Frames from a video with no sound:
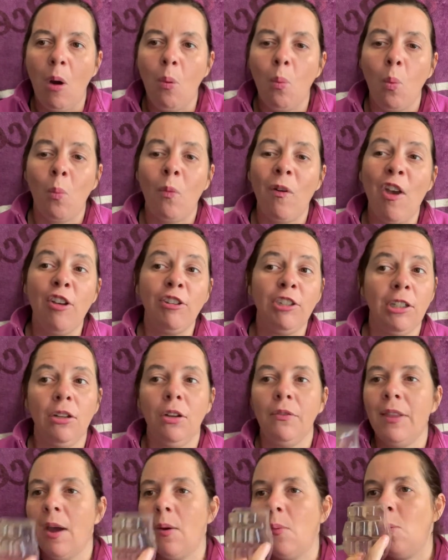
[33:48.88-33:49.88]
verging
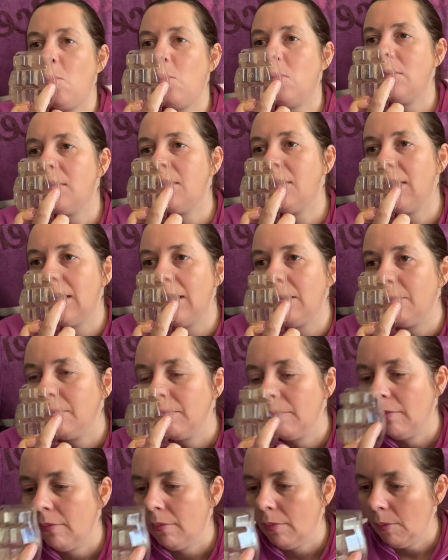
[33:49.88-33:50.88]
on that woodsy
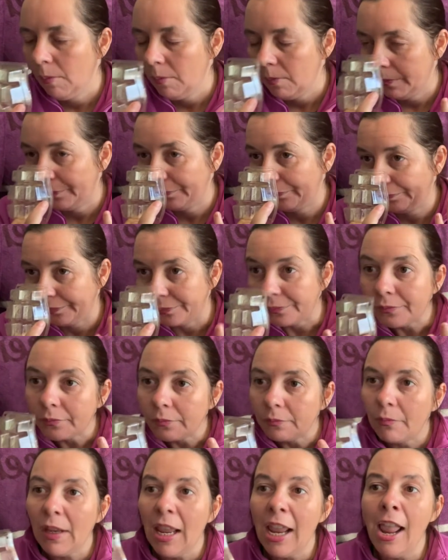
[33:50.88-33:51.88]

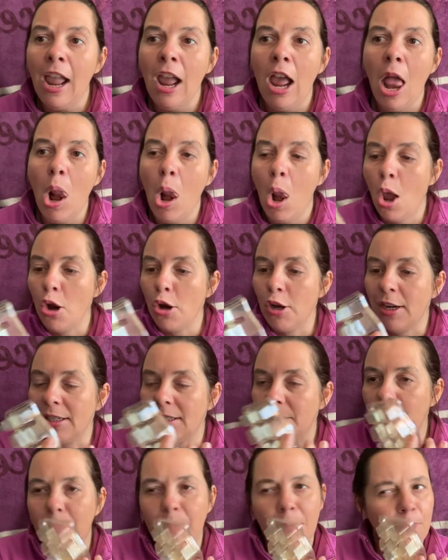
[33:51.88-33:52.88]
cologne.
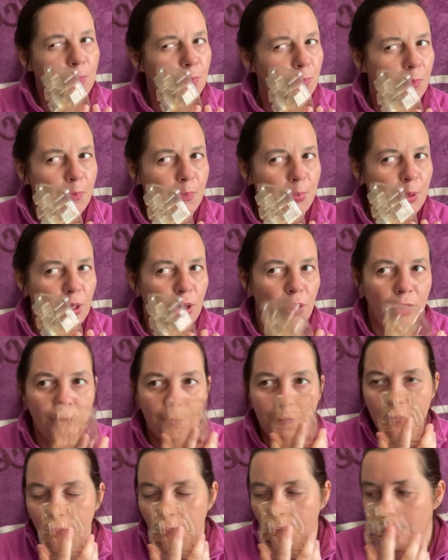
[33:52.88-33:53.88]
It's
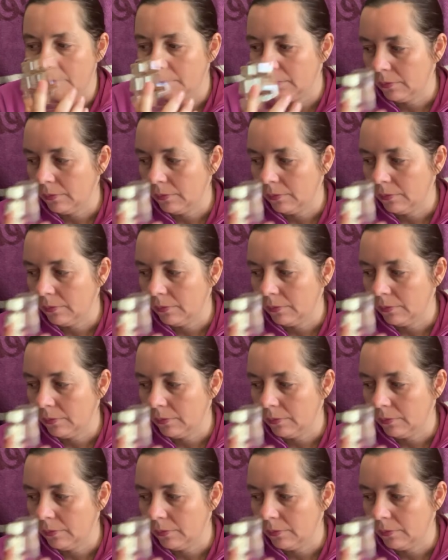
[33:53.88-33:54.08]
beautiful.